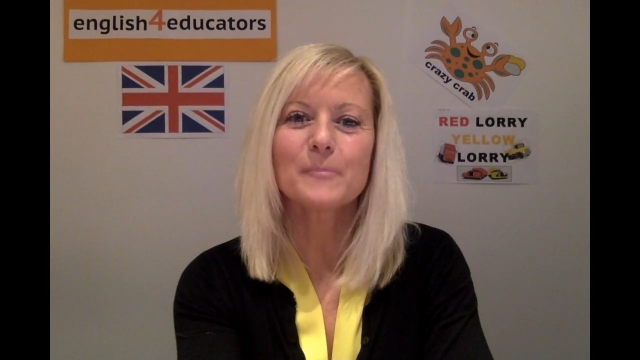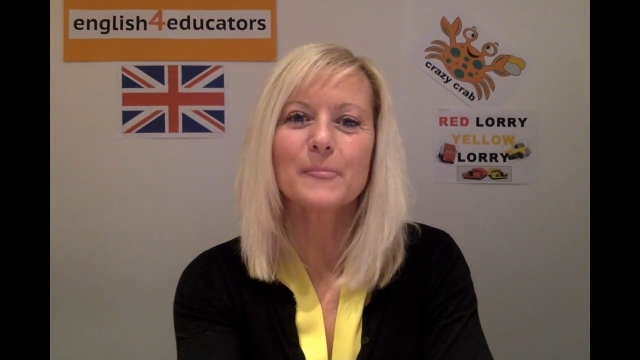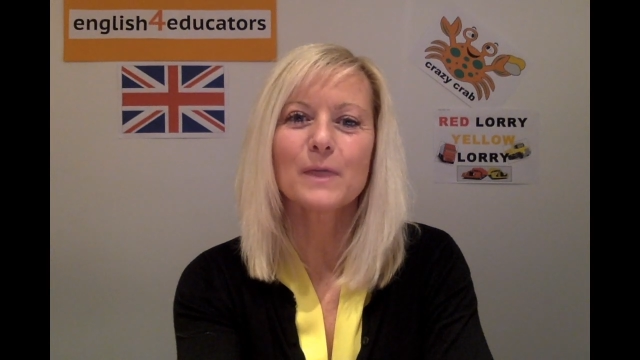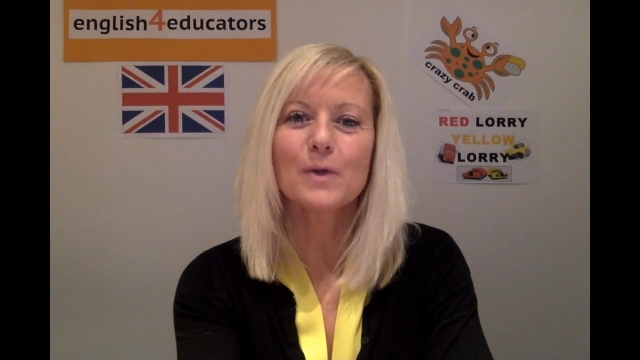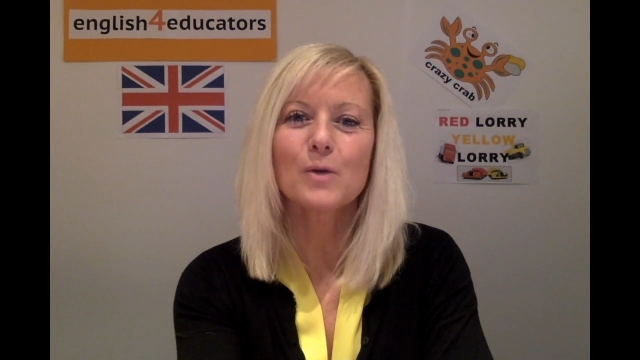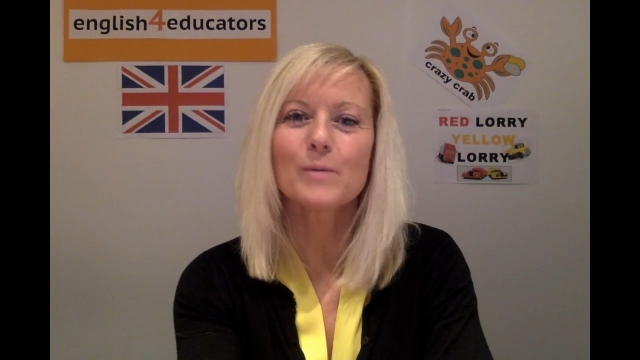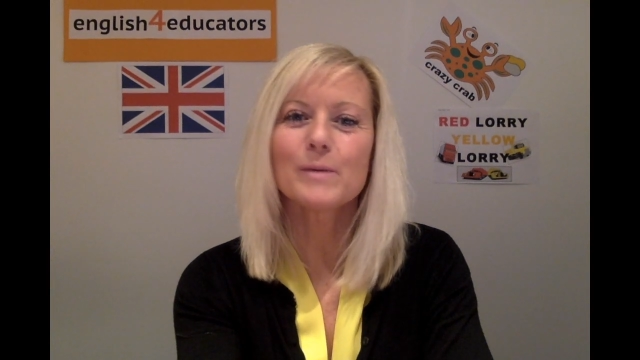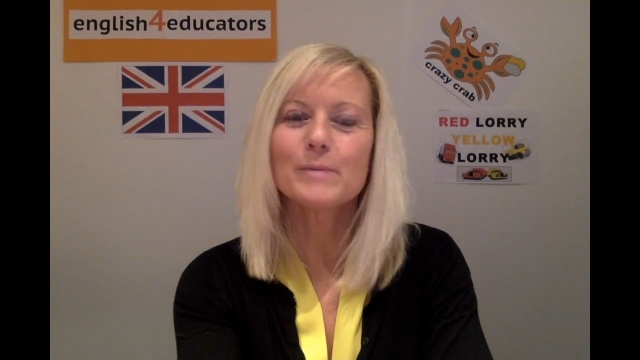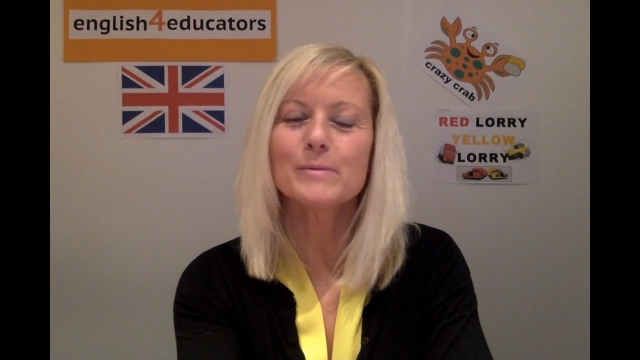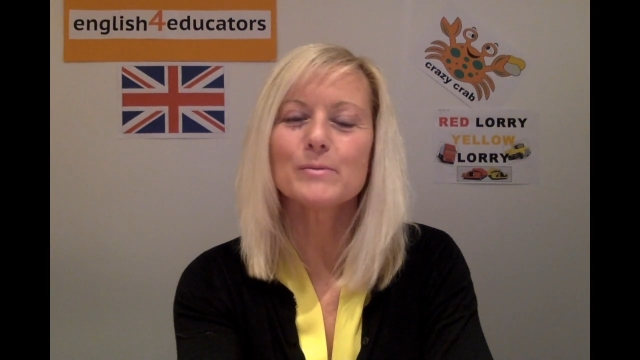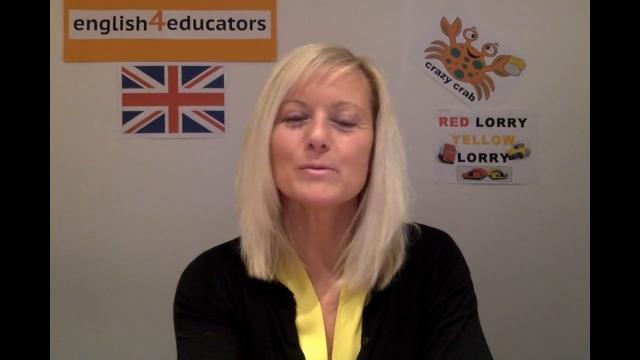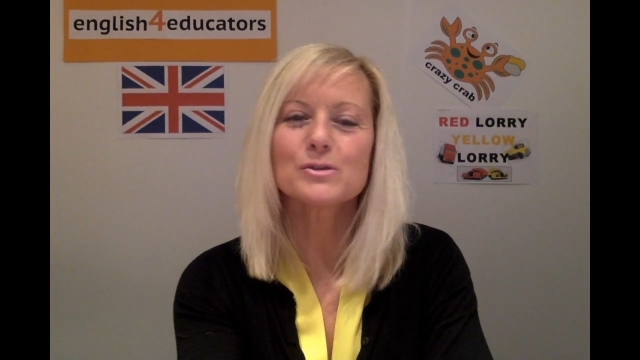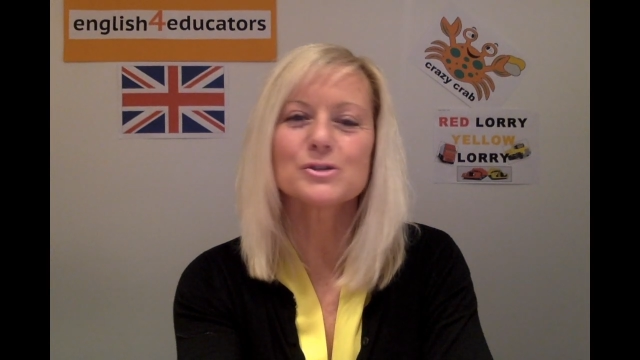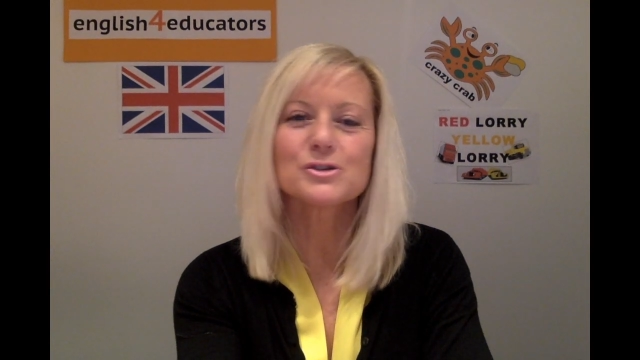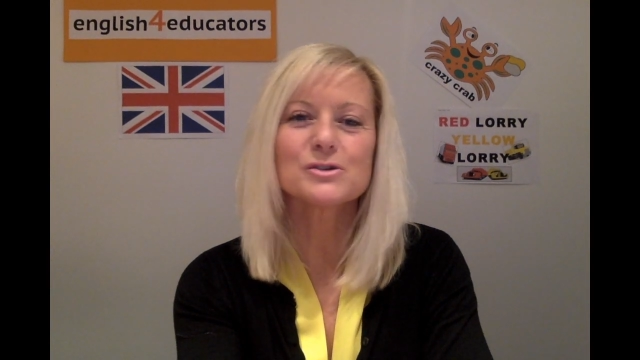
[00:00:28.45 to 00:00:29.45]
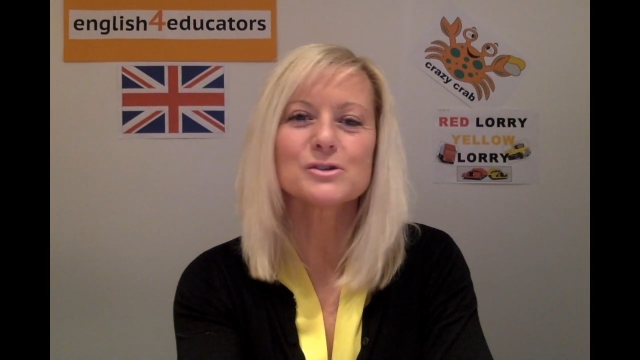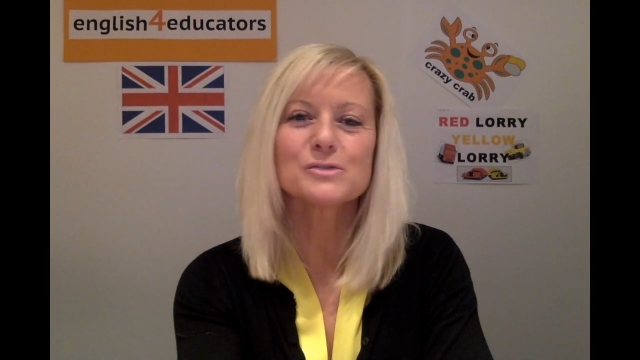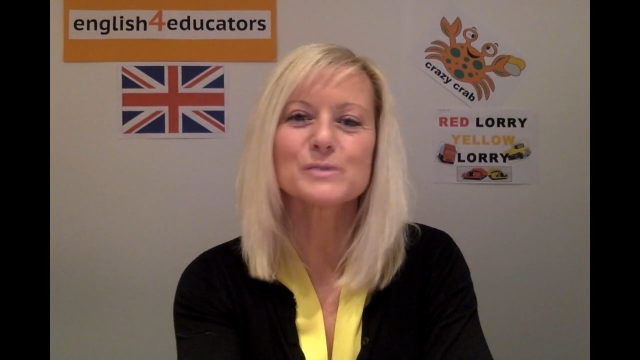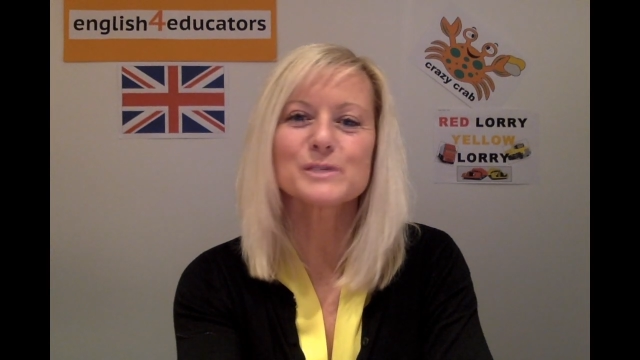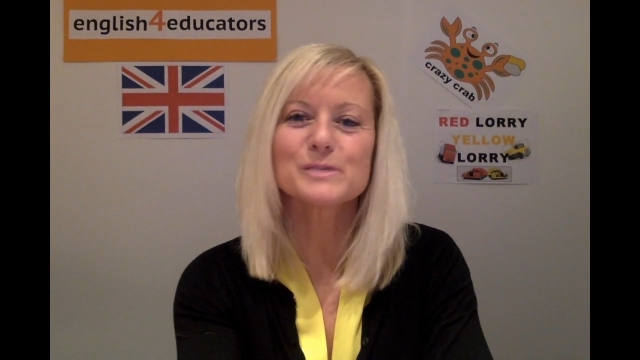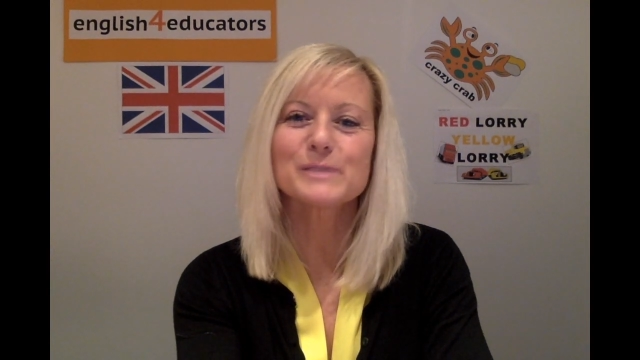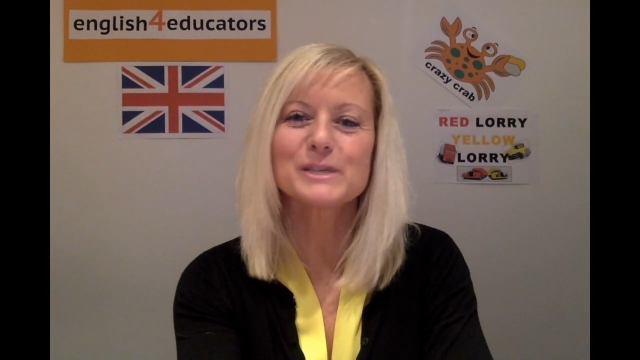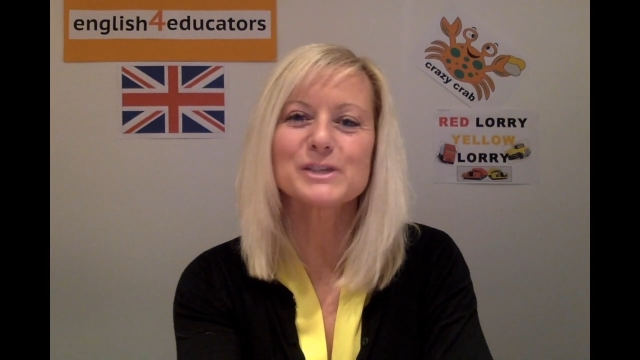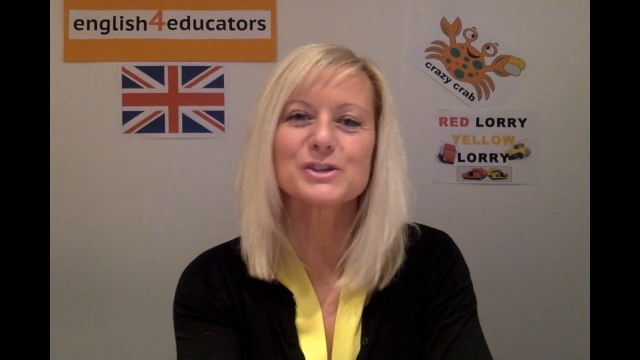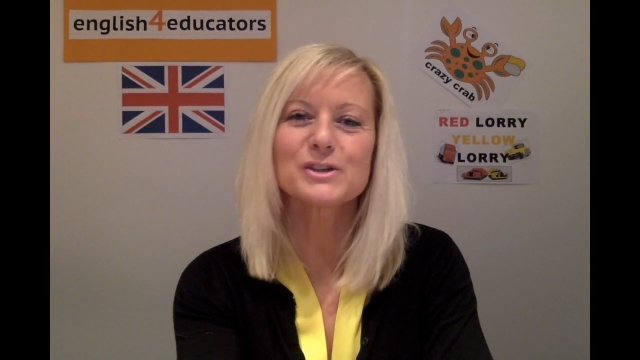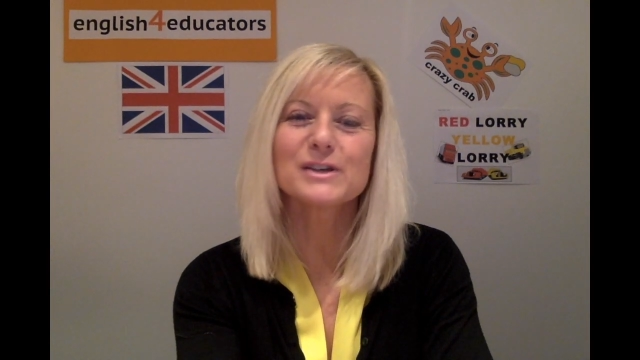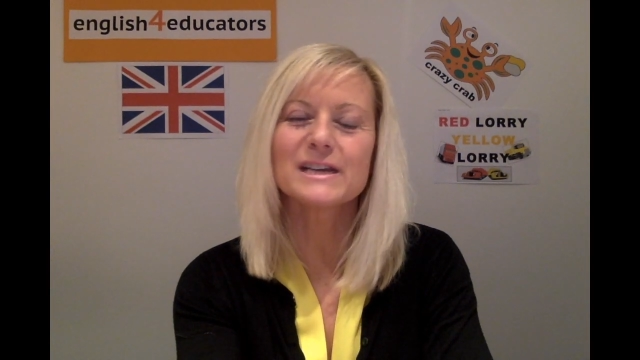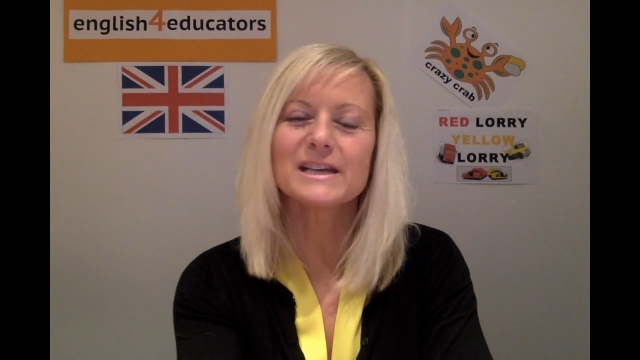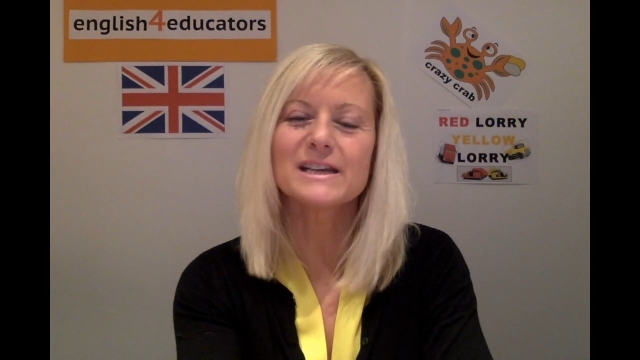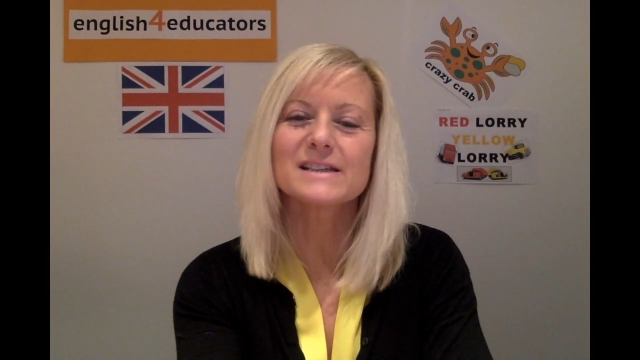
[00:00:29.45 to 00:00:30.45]
or maybe more children with special
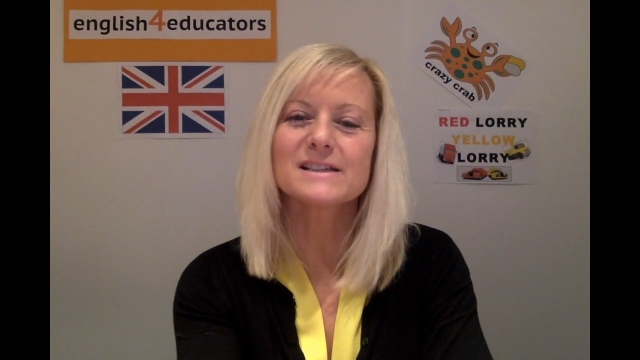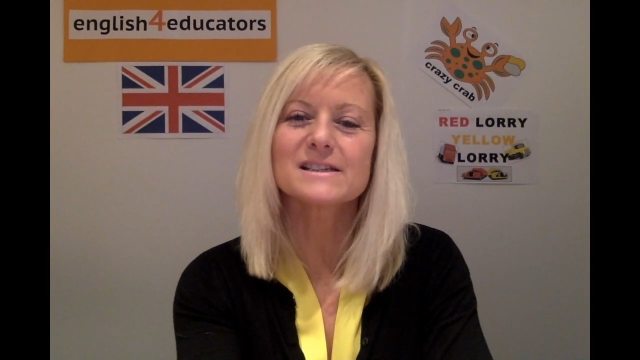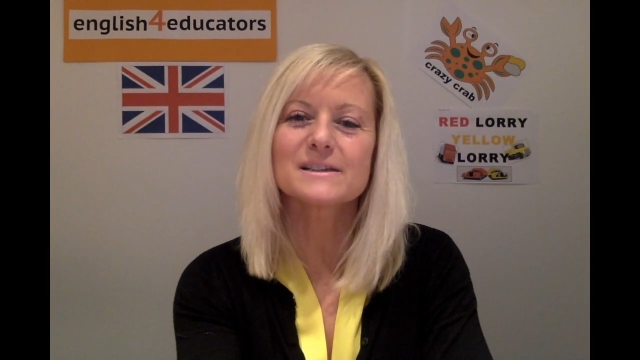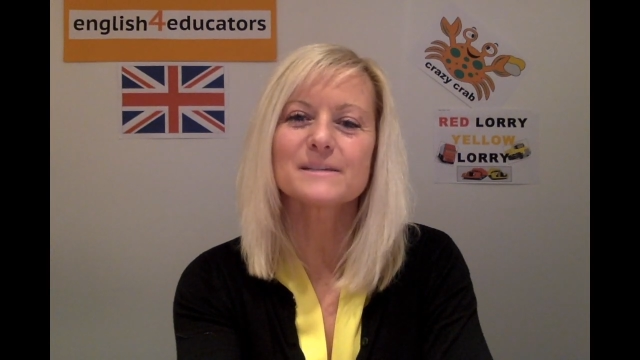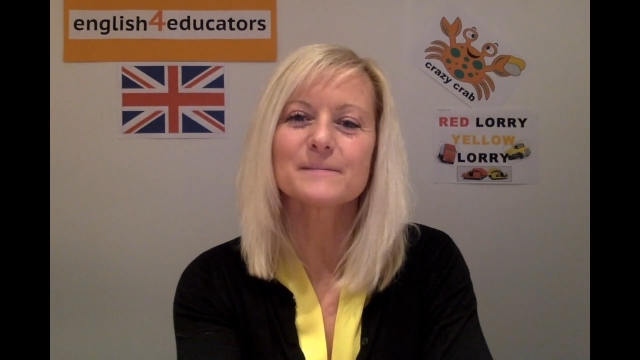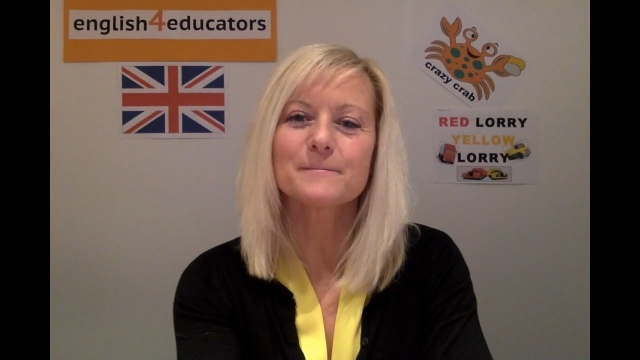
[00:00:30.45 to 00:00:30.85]
needs.